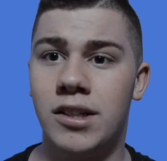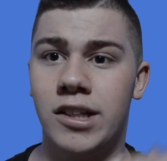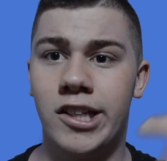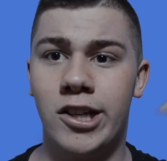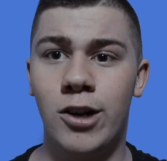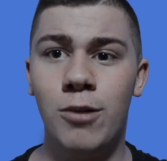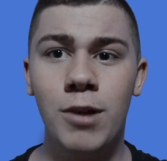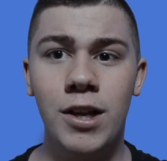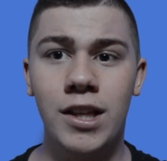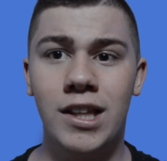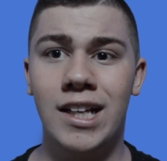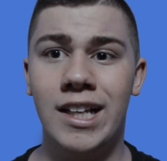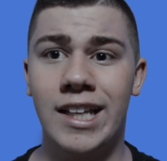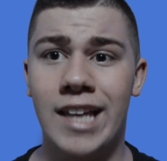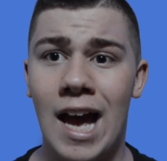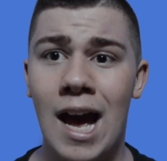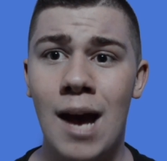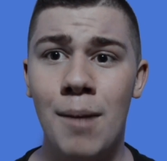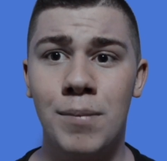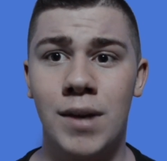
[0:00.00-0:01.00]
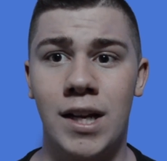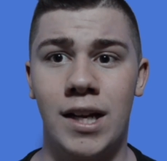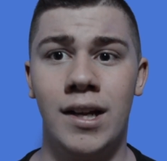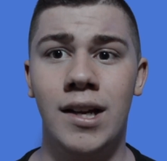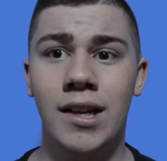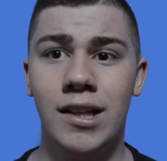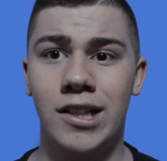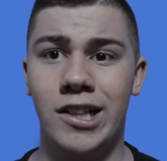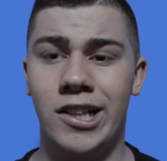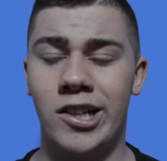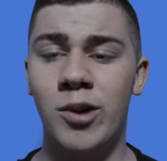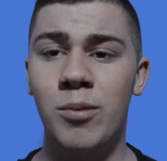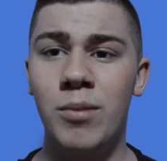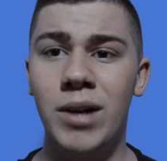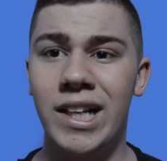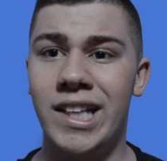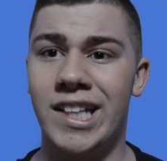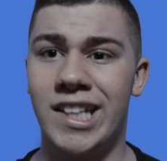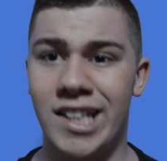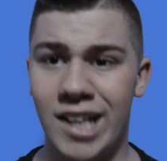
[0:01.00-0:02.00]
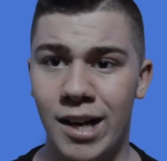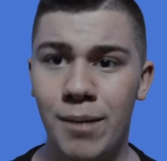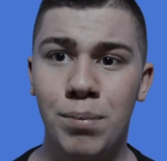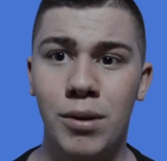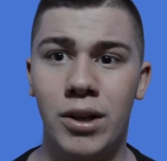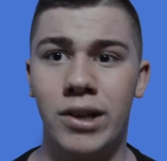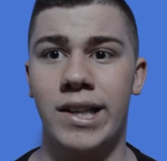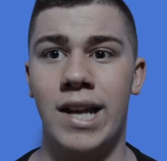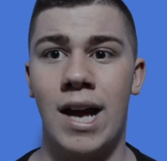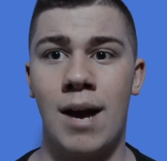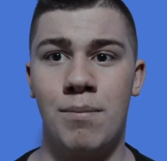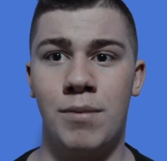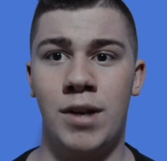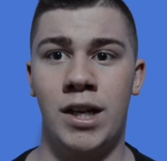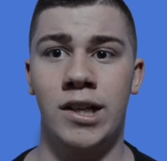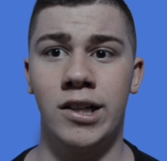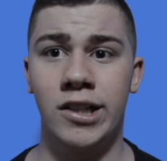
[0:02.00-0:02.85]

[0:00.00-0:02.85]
There's so many things happening. There's so many subplots happening.